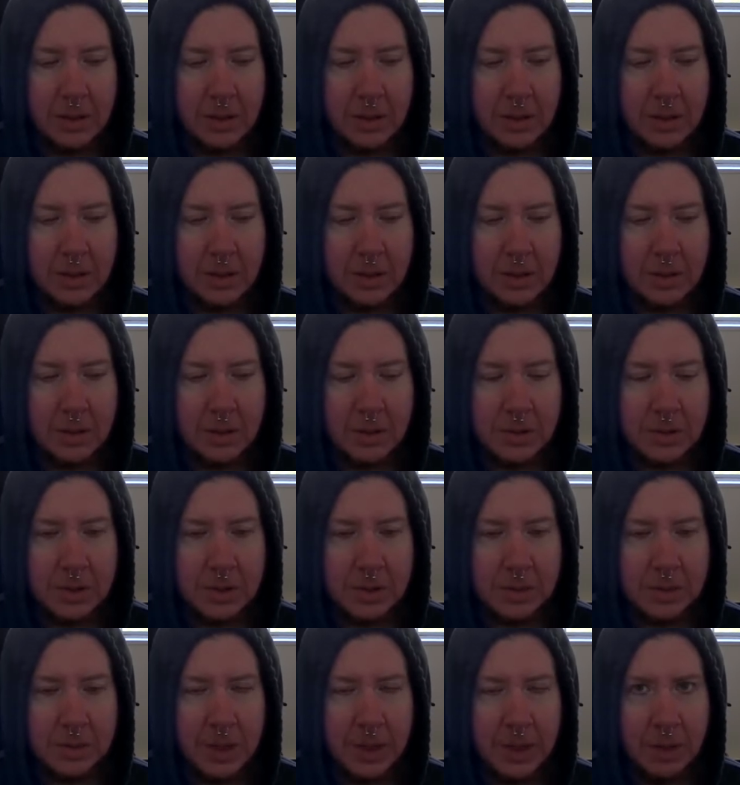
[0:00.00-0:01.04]
just being
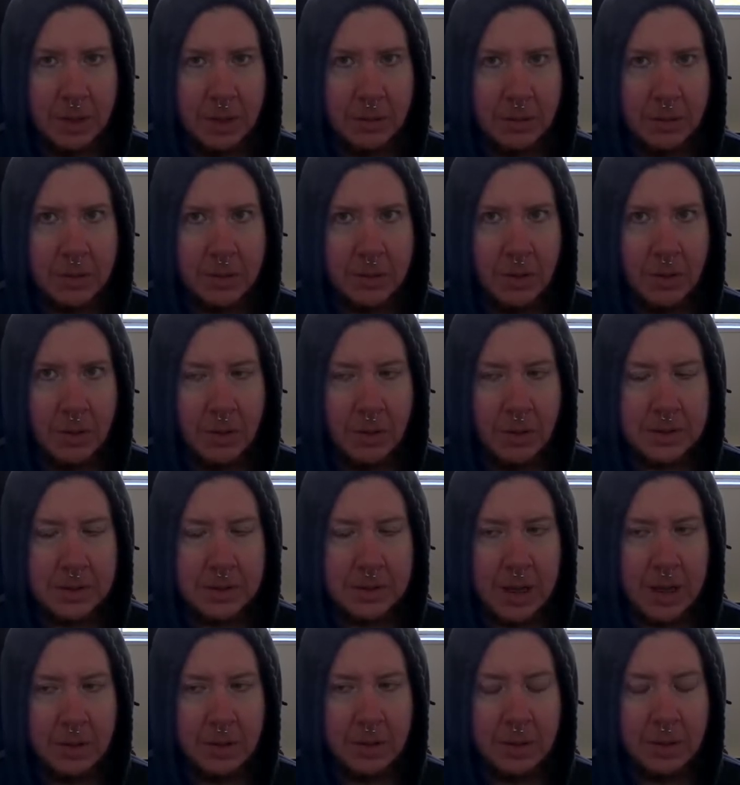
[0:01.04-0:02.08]
able to go outside
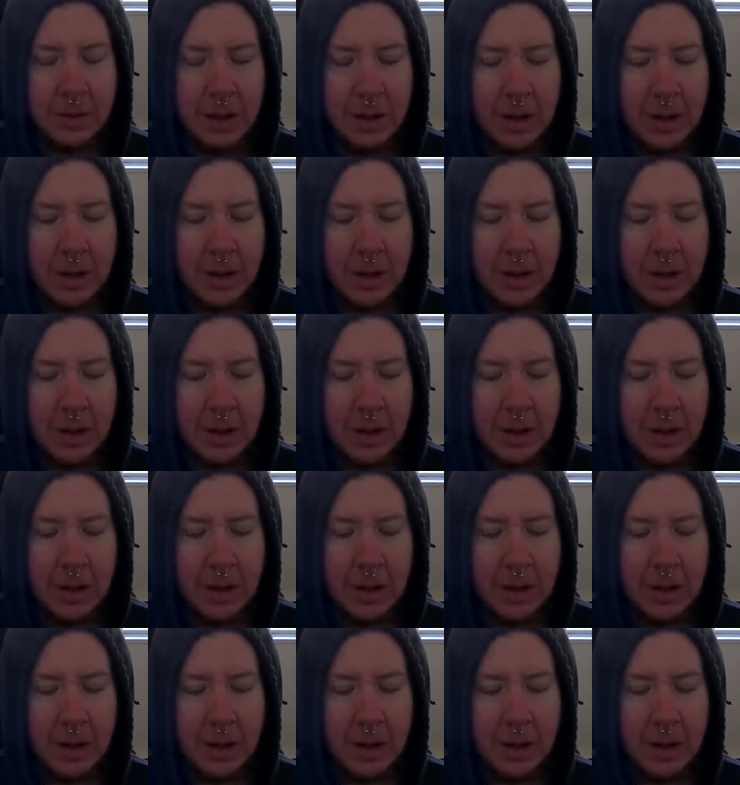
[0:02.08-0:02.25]
without